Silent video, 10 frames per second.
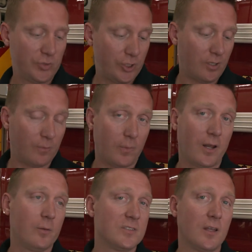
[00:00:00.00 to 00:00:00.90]
Sure, my
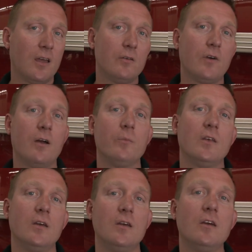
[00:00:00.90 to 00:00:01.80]
name's Dave. I'm
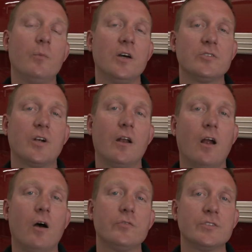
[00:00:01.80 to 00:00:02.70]
the EMS training
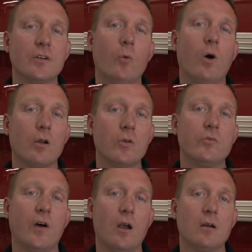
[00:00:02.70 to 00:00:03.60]
officer at Waterloo
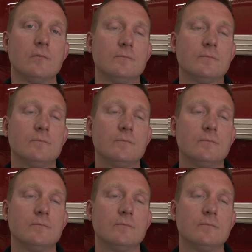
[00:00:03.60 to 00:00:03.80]
Fire.